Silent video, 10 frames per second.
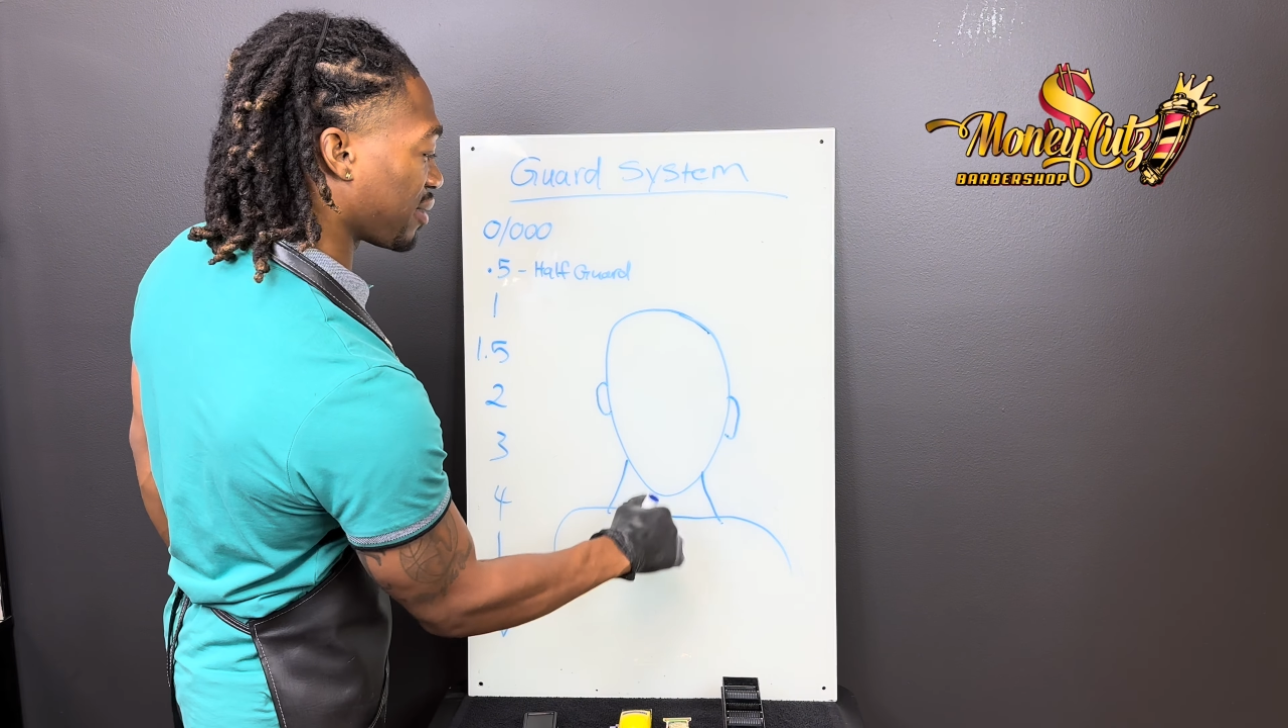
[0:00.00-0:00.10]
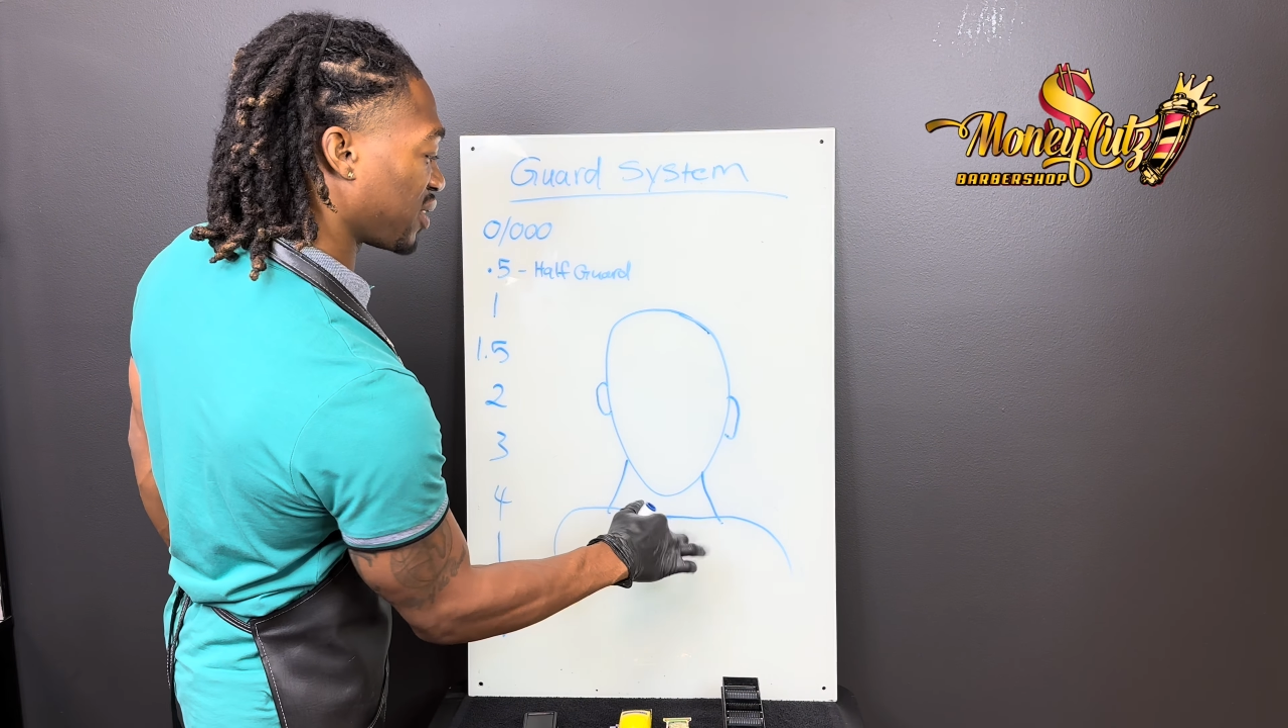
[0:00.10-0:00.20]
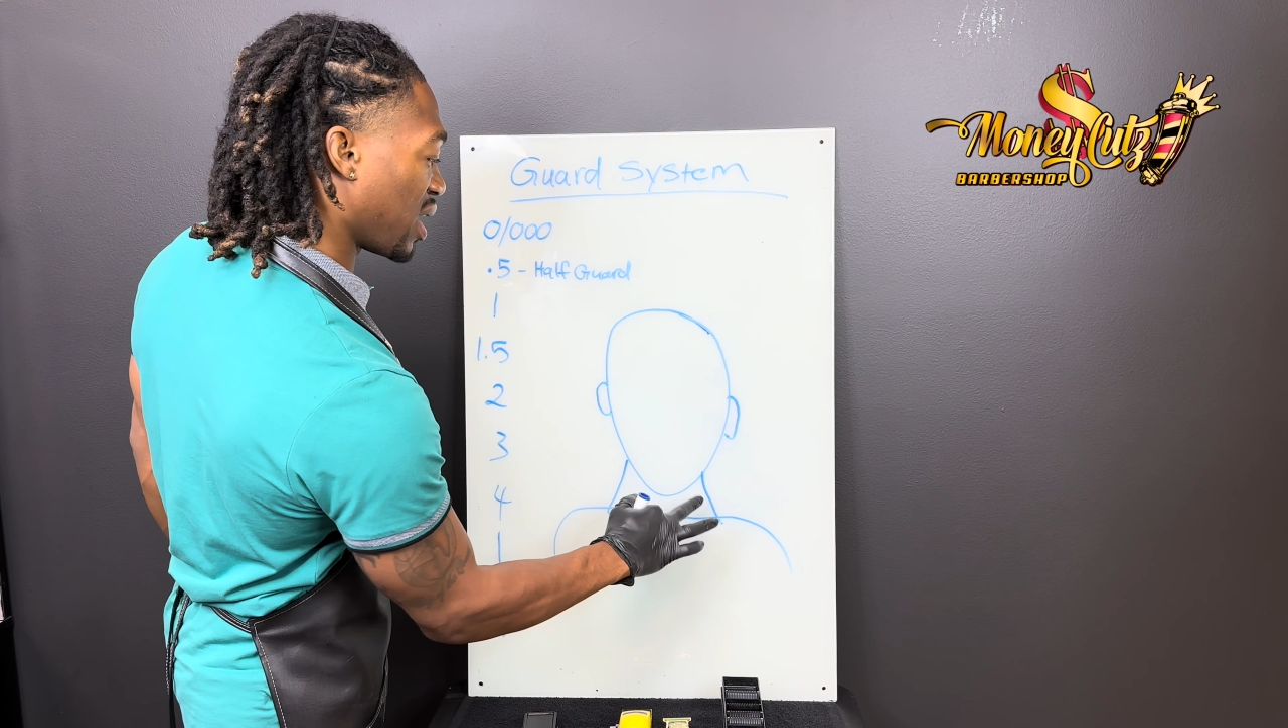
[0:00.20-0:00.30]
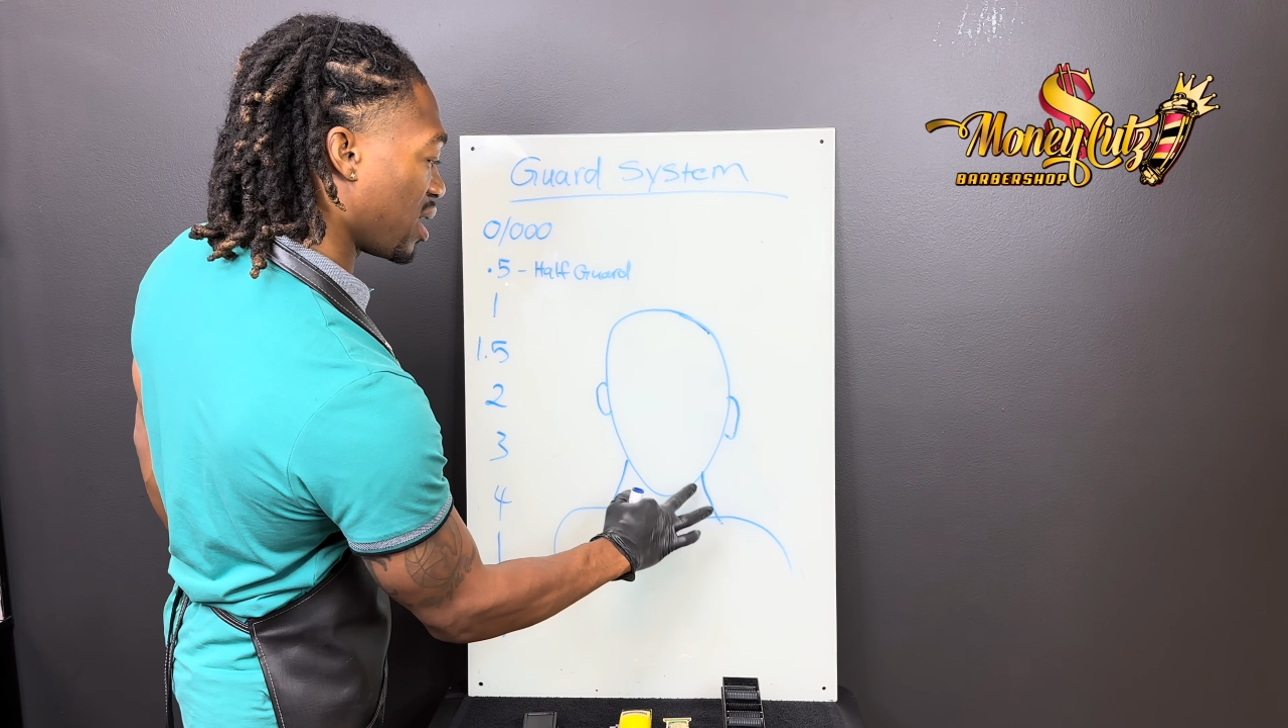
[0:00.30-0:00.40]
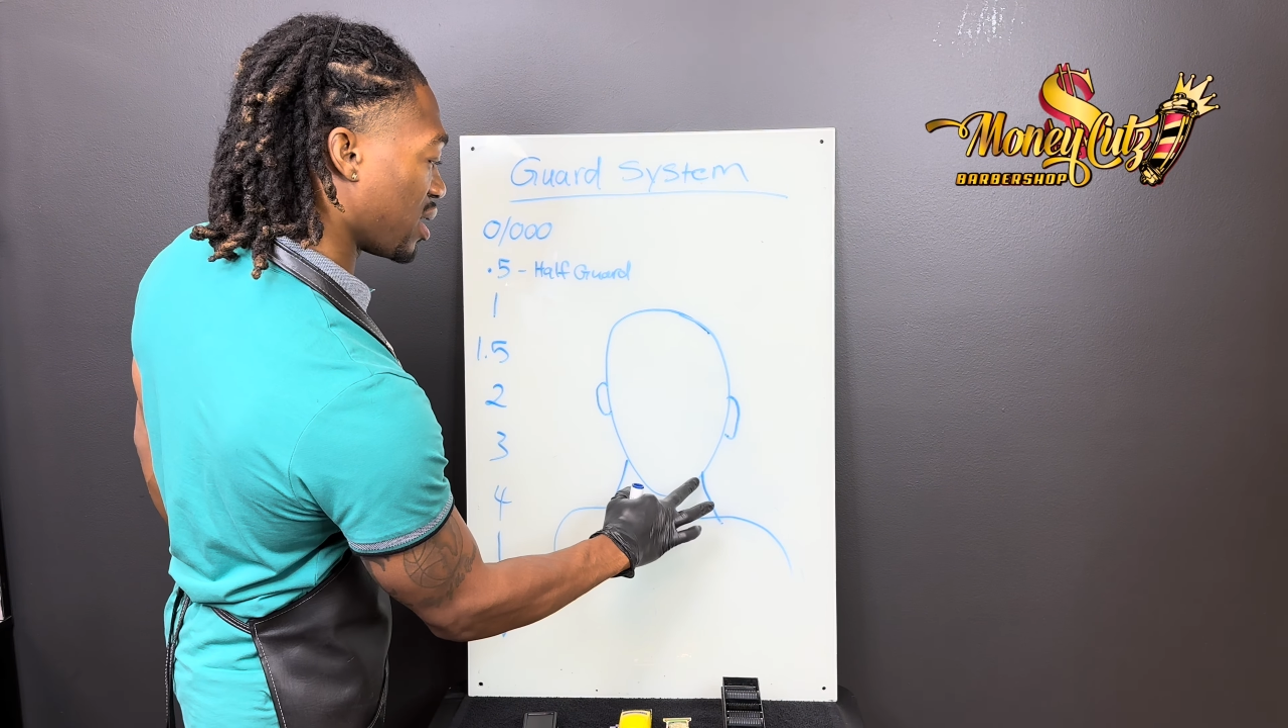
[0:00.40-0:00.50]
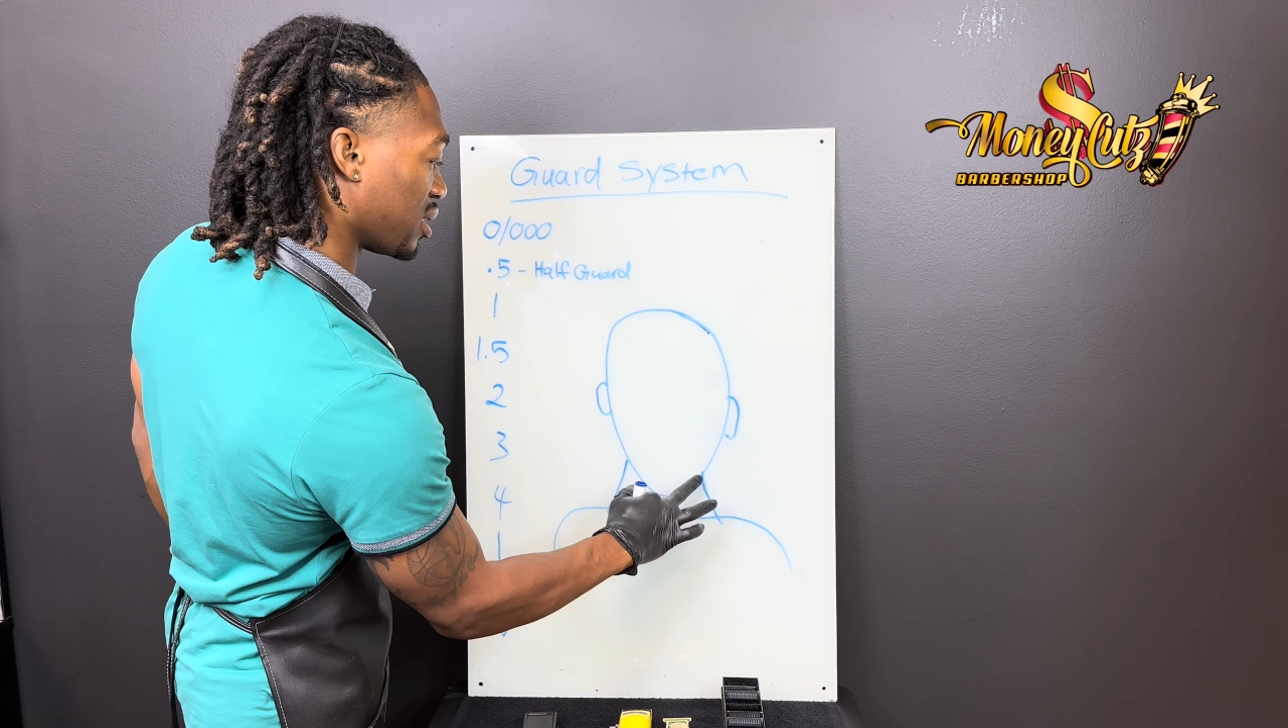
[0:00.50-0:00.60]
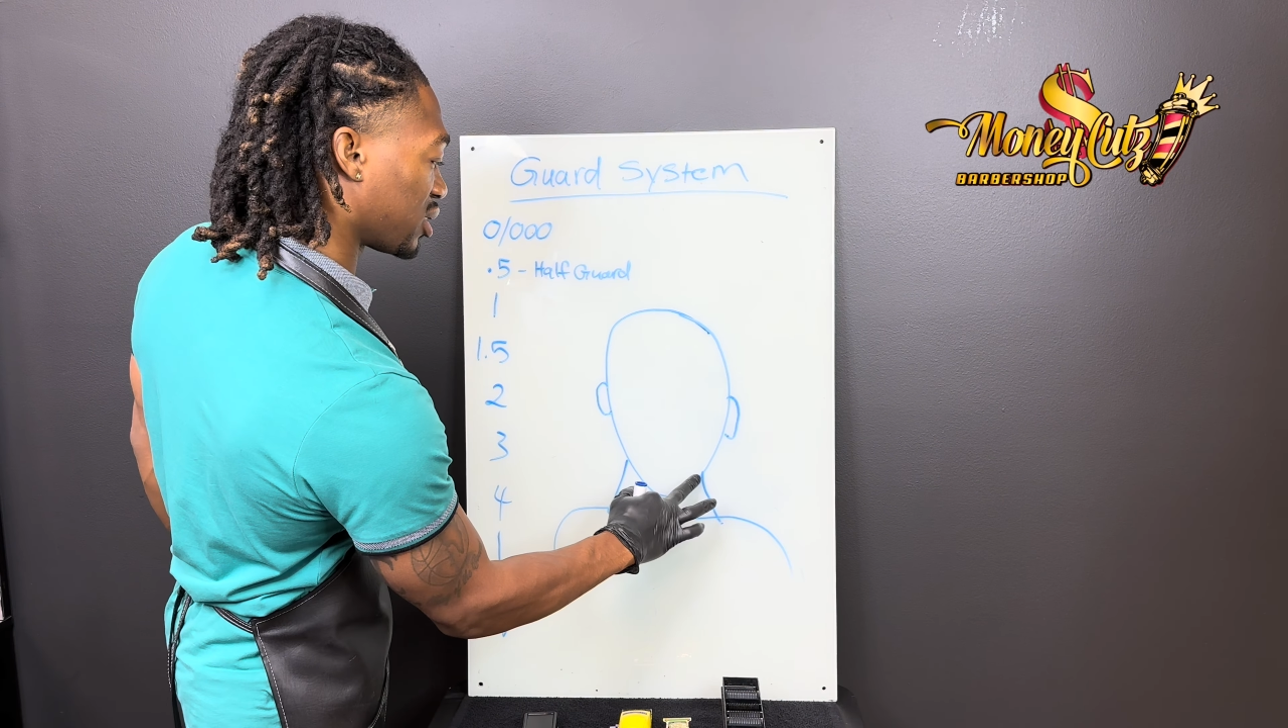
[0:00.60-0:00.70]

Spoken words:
of the head.